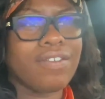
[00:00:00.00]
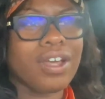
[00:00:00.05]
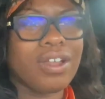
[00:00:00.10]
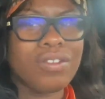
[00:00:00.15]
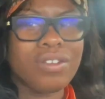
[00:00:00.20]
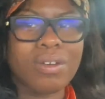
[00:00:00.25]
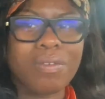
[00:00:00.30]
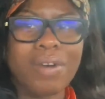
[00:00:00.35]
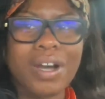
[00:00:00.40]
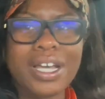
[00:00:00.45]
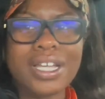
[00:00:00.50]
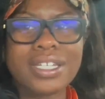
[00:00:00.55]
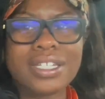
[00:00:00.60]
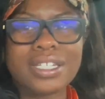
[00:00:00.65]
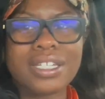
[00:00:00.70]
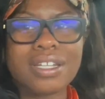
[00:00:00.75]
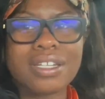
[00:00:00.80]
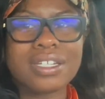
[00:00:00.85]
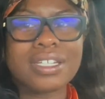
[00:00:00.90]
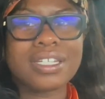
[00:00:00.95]
I don't know why
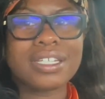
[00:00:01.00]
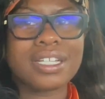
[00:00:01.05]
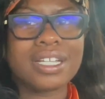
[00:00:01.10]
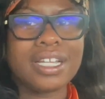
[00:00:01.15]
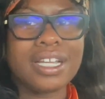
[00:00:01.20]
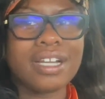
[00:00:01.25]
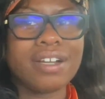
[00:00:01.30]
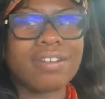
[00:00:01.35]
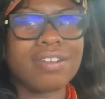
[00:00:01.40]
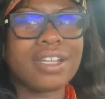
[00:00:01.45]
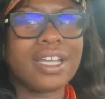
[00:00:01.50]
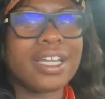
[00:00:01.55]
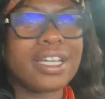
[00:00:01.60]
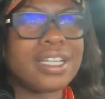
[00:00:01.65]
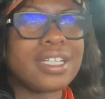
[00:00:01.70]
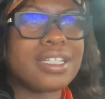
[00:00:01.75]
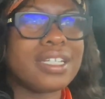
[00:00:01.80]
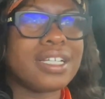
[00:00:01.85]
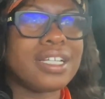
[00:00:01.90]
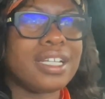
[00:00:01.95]
it's this glare. Like,
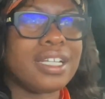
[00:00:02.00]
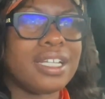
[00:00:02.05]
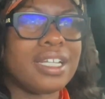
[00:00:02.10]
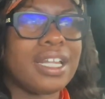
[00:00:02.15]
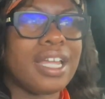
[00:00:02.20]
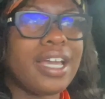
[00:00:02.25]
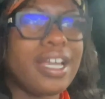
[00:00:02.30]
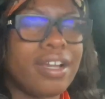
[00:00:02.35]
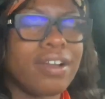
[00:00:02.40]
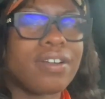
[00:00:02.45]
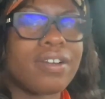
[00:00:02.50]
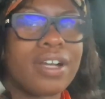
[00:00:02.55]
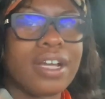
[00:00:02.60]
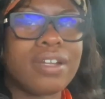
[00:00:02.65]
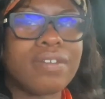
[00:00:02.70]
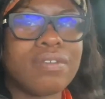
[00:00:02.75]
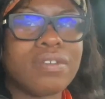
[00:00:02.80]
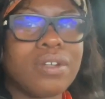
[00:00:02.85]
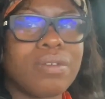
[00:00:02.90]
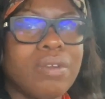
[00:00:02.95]
it's a glare. I
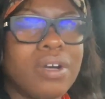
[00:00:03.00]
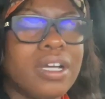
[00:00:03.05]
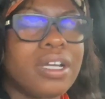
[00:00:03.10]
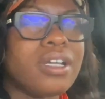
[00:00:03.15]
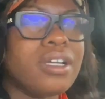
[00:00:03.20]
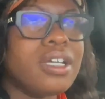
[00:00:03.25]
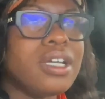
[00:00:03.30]
don't know why.